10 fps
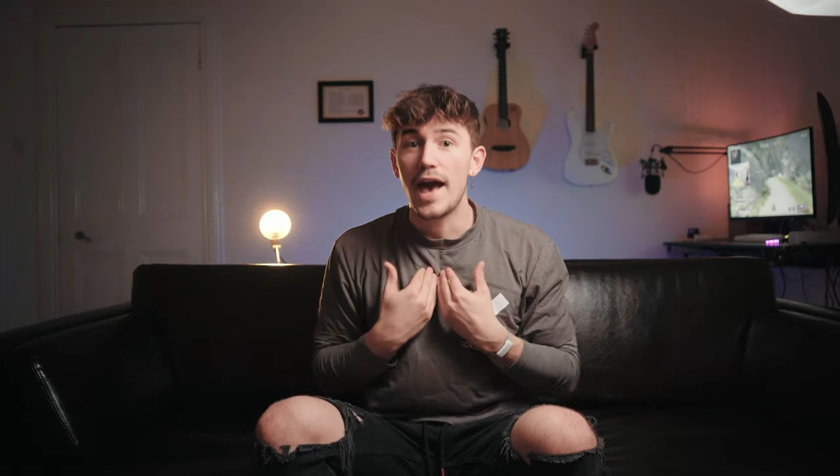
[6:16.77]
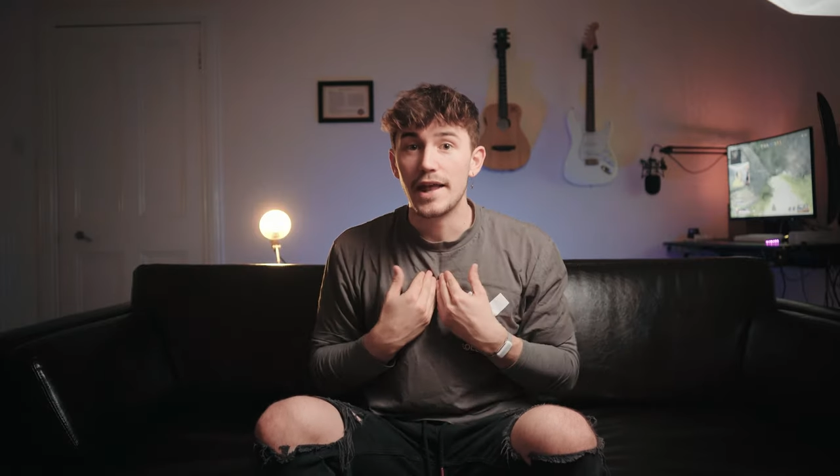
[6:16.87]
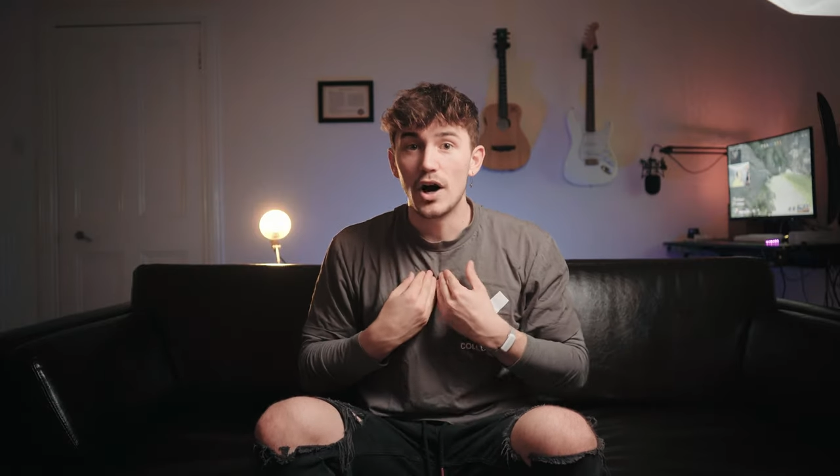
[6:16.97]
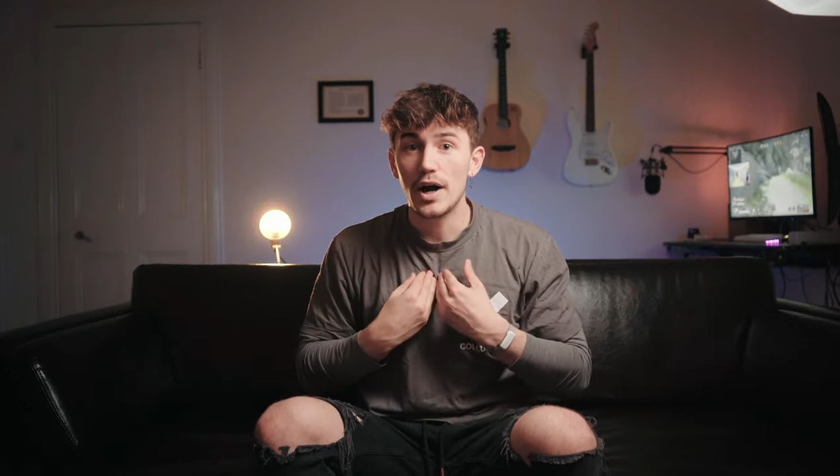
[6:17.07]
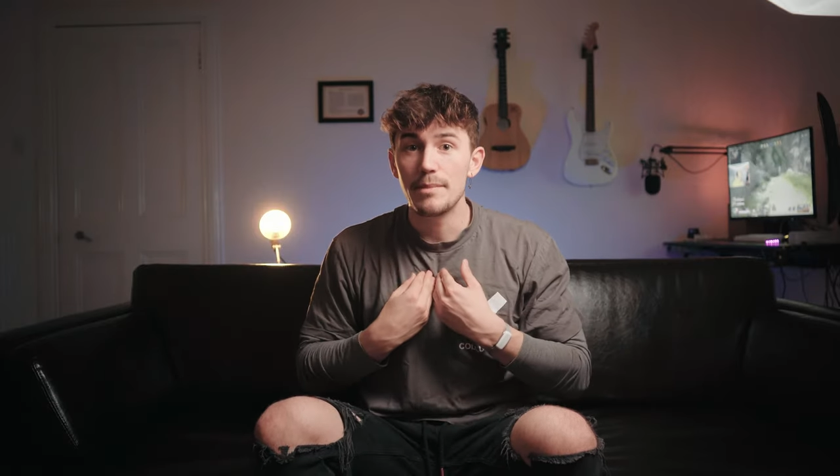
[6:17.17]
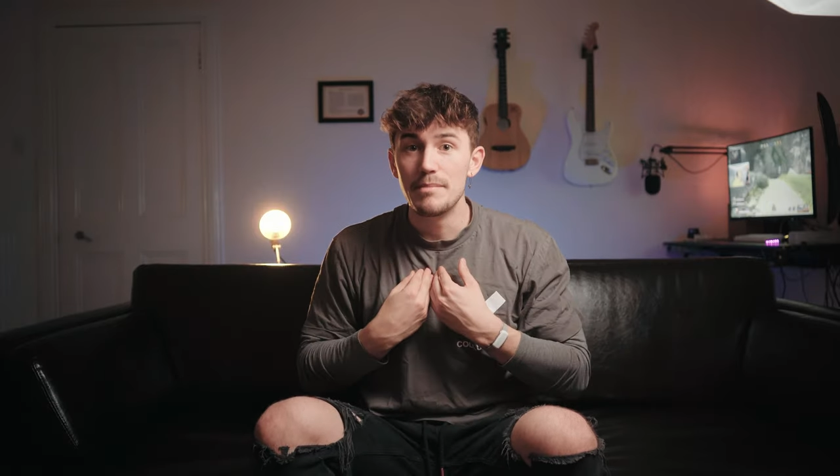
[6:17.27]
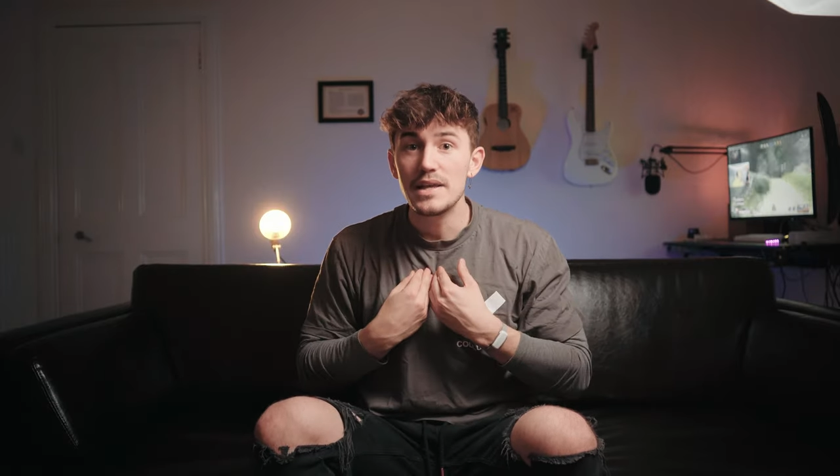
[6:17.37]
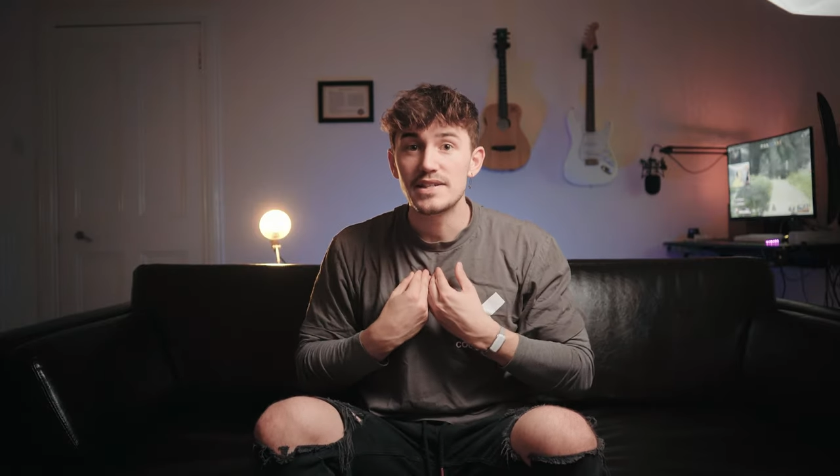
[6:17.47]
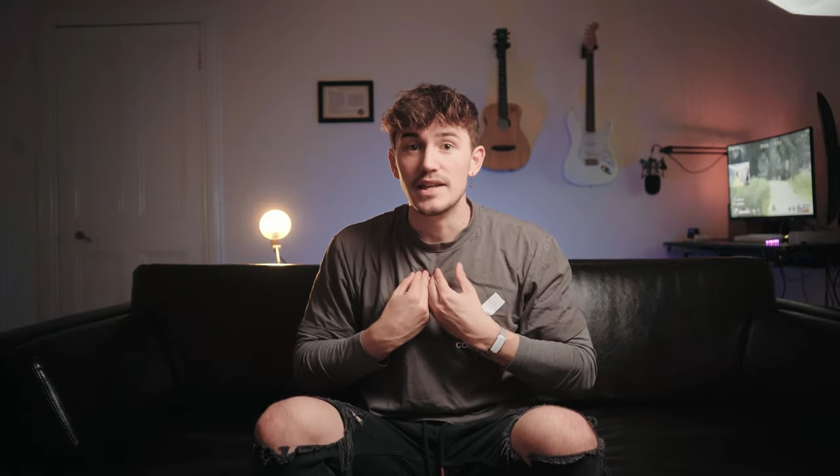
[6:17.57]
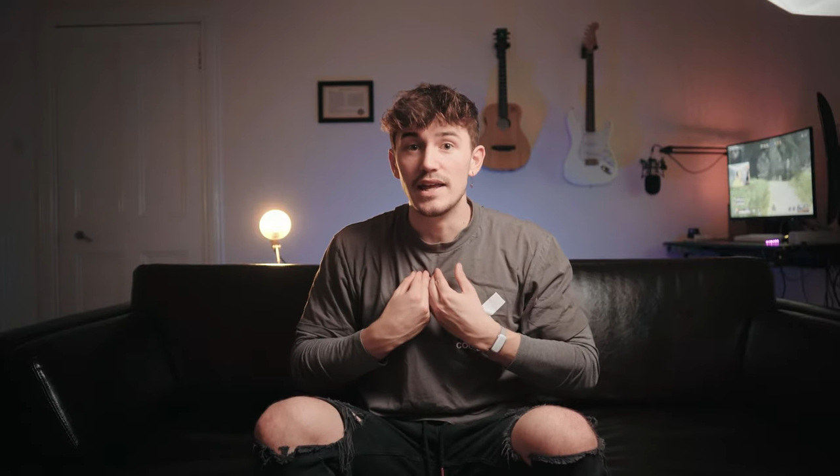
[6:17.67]
and I'm
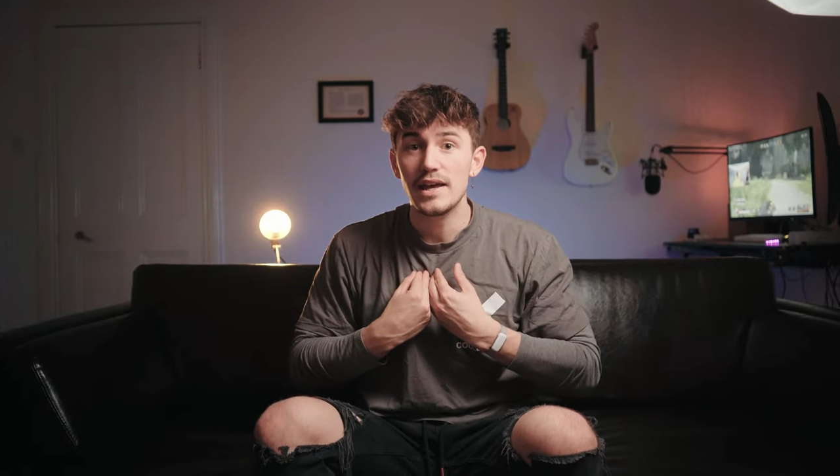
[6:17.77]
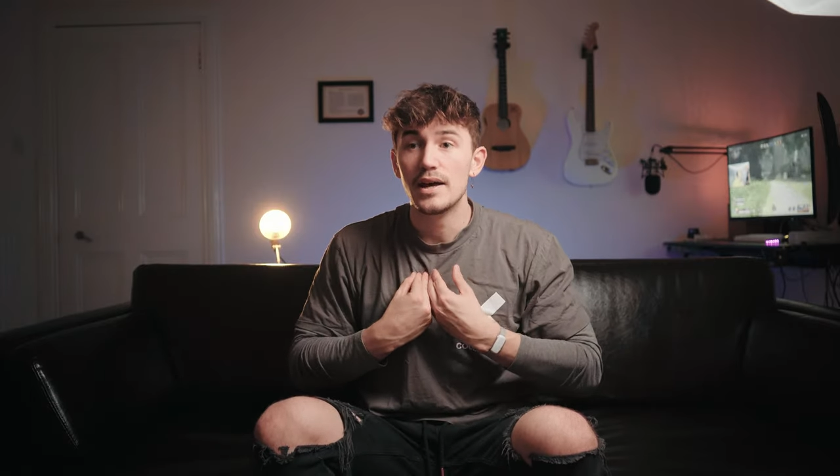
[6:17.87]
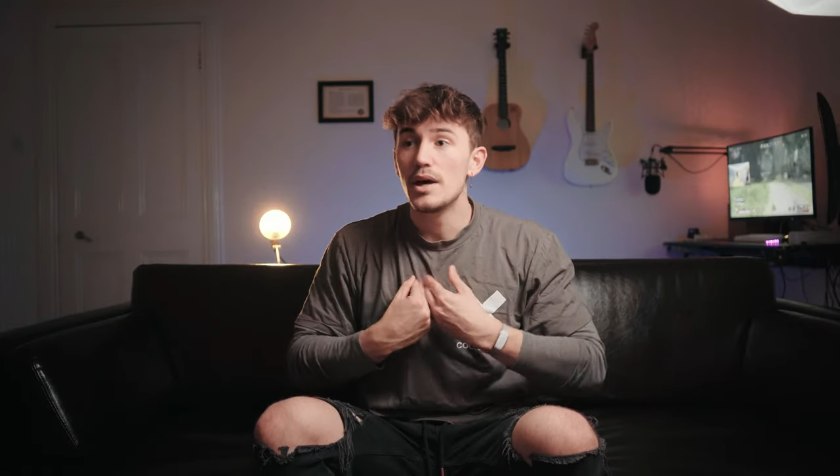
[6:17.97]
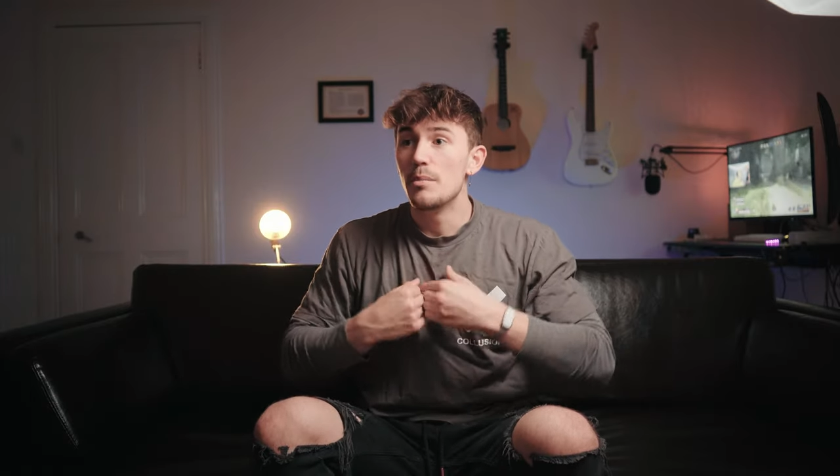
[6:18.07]
missing it